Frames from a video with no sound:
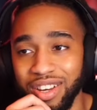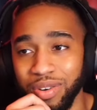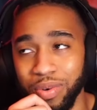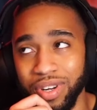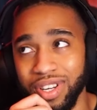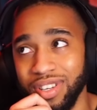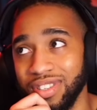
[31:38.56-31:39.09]

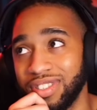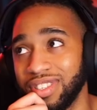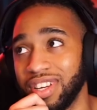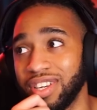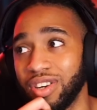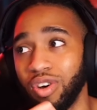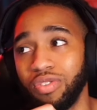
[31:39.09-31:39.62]
What else?
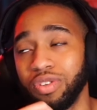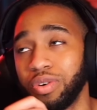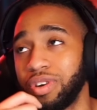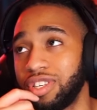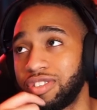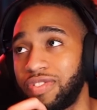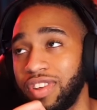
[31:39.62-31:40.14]
Like
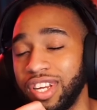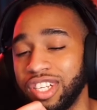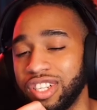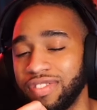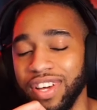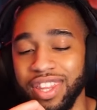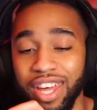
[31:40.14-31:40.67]
Overlord just finished,
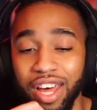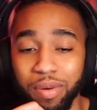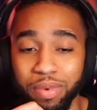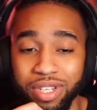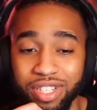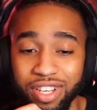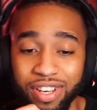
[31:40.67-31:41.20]
stuff like that.
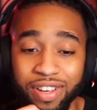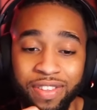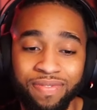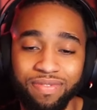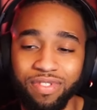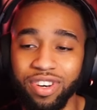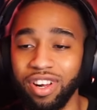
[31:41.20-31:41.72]
But yeah,
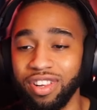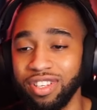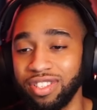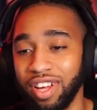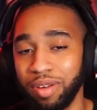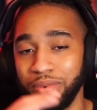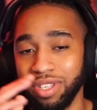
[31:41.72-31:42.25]
regardless,
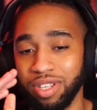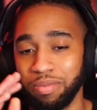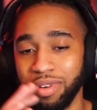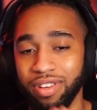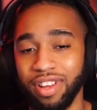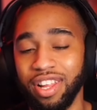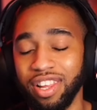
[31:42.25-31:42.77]
all that being said,
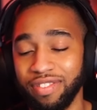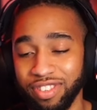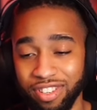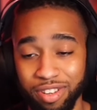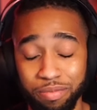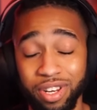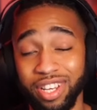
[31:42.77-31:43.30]
man, I love y'all.
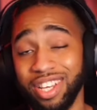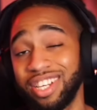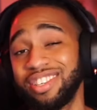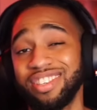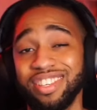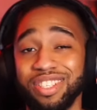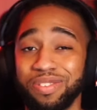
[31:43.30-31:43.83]
I'm gonna catch
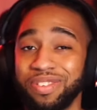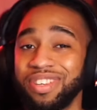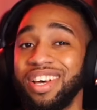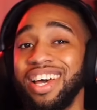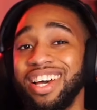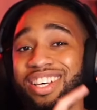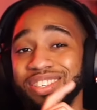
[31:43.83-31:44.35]
y'all next one.
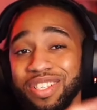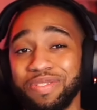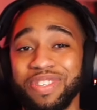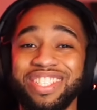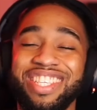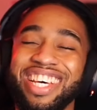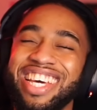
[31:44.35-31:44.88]
As always, make
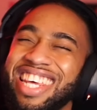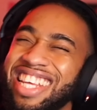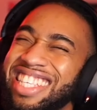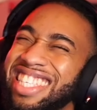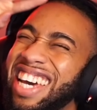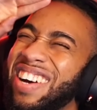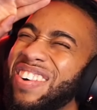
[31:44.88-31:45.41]
sure you take it
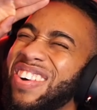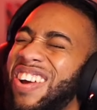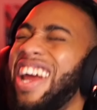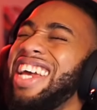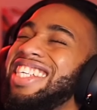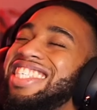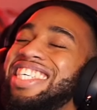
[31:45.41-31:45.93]
easy, go
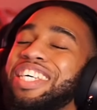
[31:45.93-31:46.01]
crazy.